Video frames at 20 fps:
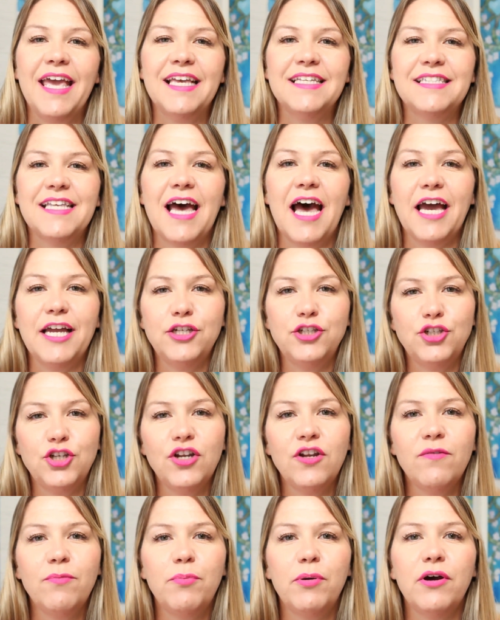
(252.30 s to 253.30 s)
is that I
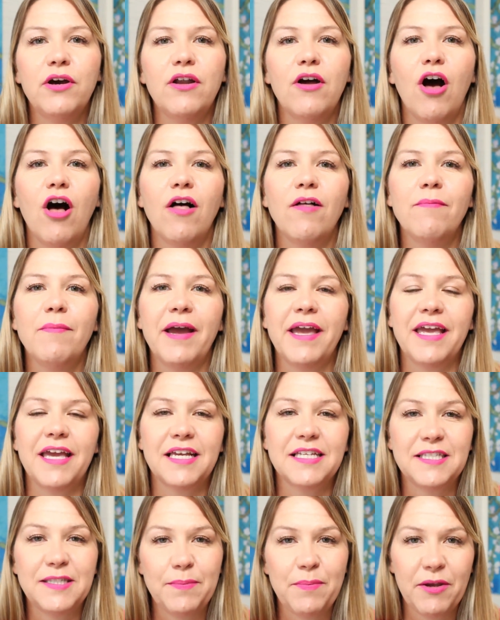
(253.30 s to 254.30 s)
should have put all my
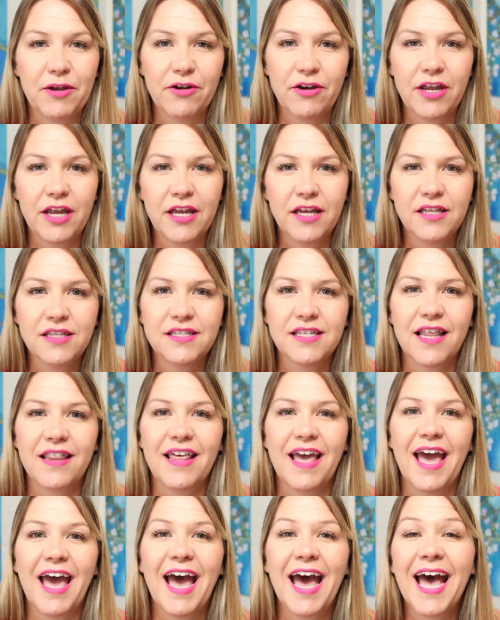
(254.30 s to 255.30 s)
experience
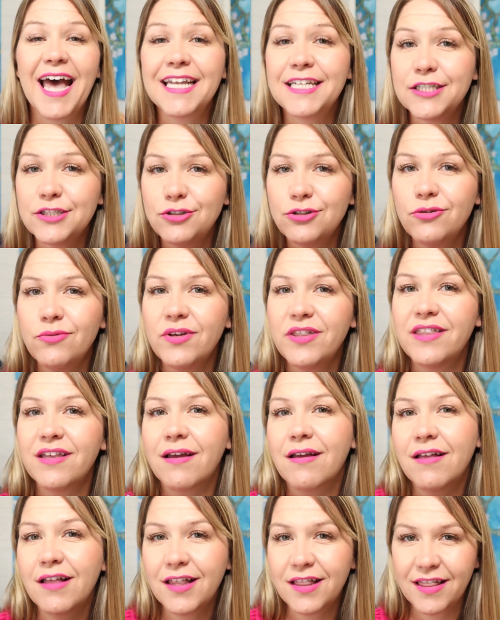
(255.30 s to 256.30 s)
that had to do with
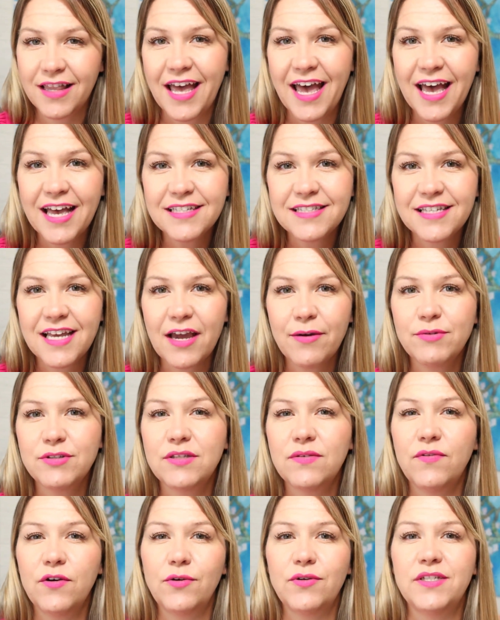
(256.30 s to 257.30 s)
the class I
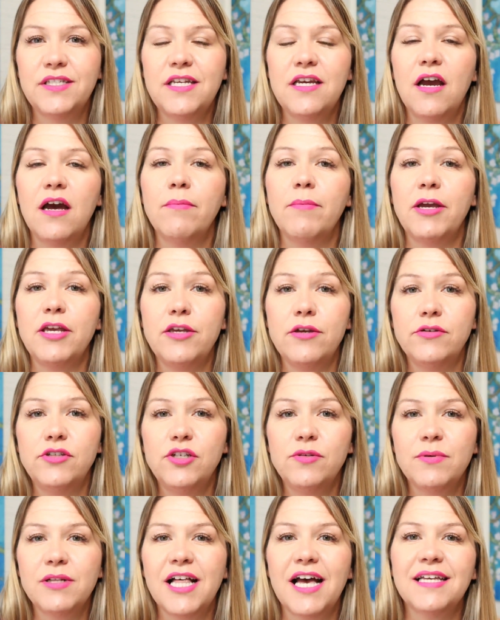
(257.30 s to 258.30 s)
was focusing on, my
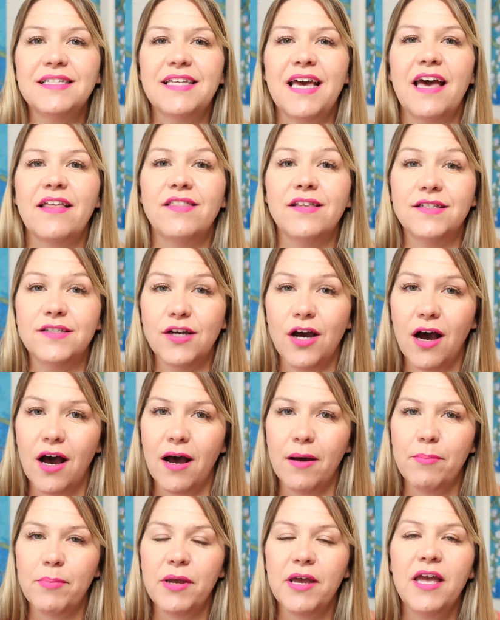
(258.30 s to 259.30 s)
YouTube class, at the
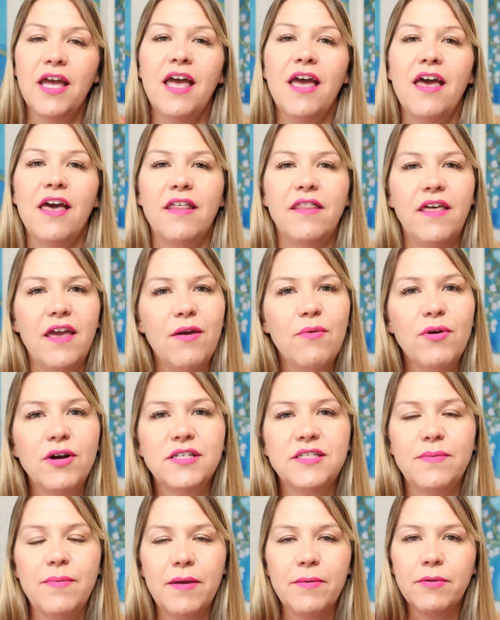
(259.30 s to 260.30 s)
top. They
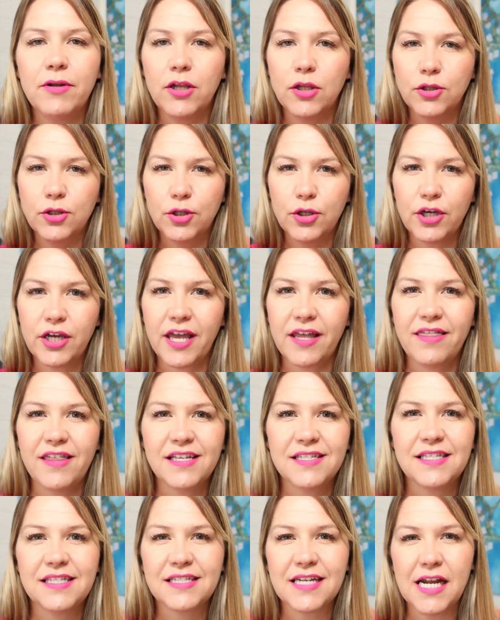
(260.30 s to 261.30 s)
want to be able to look at
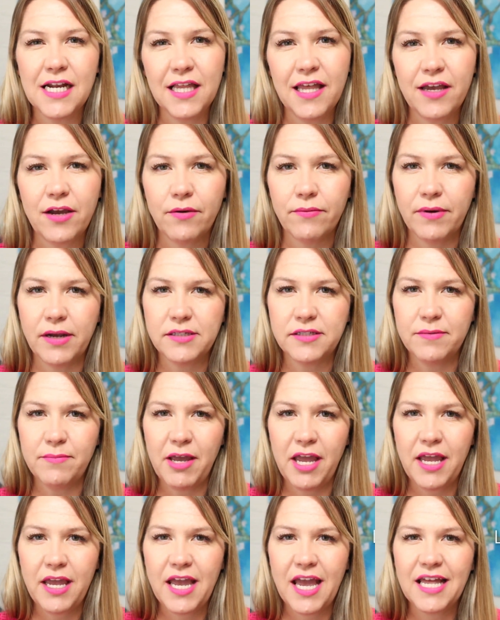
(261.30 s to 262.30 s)
this. It's kind of like a
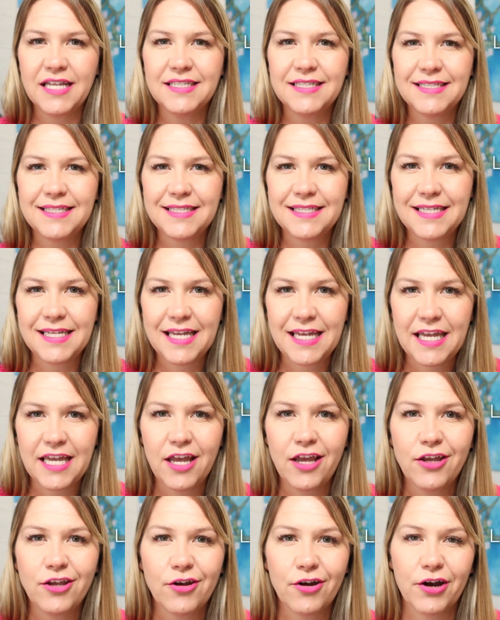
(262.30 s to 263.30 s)
resume and
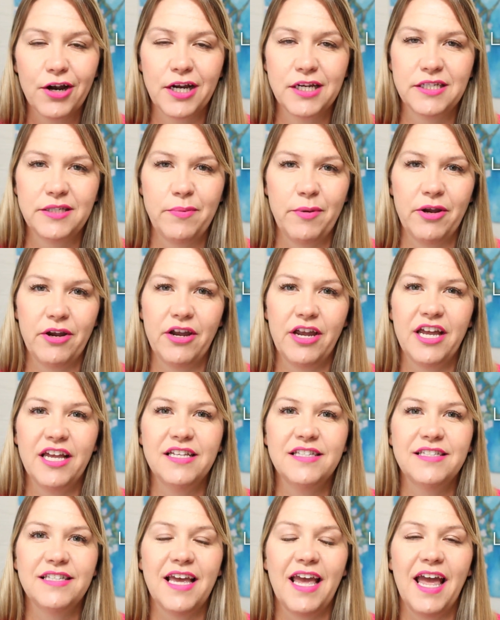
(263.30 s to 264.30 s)
see your
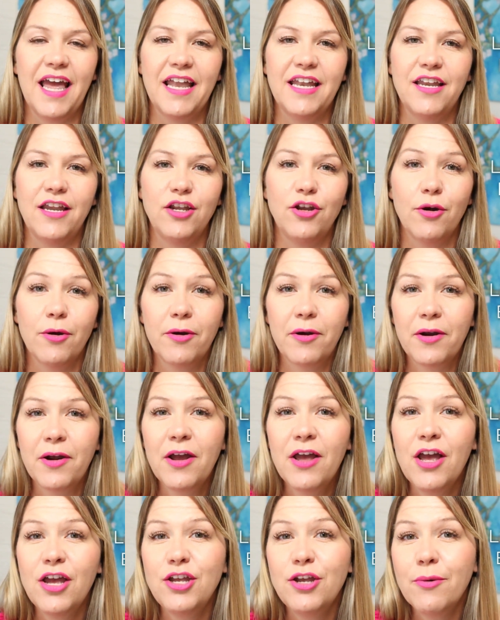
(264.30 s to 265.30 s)
experience and your,
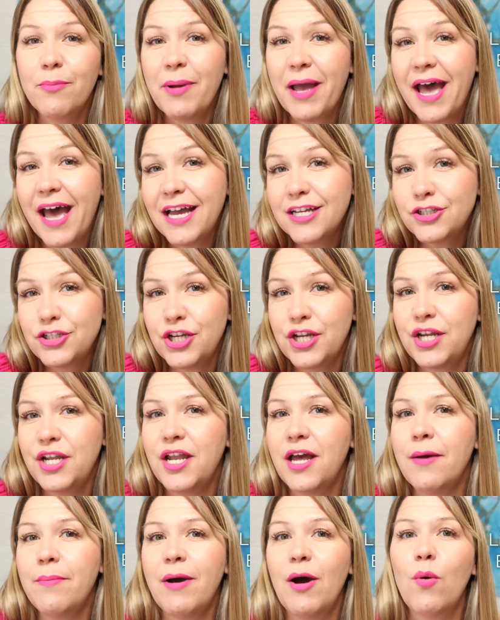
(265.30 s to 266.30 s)
your passion
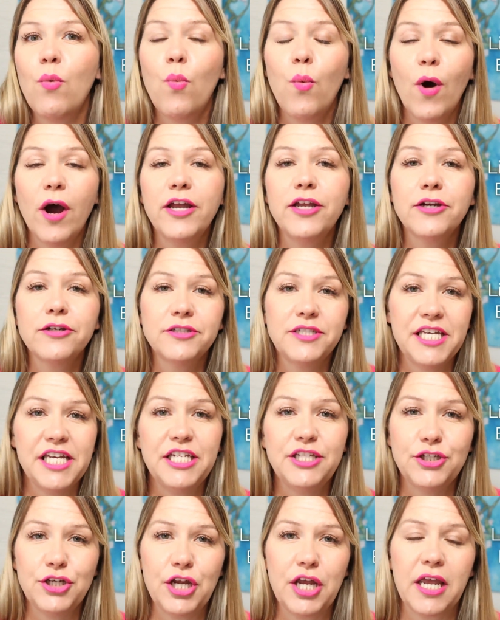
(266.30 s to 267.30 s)
about what you're
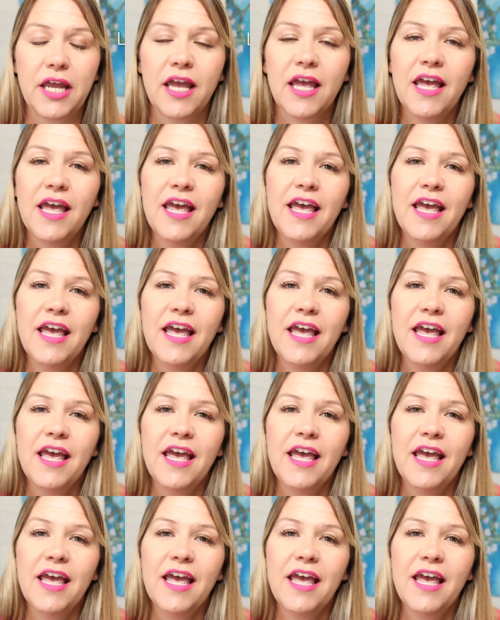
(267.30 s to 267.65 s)
teaching.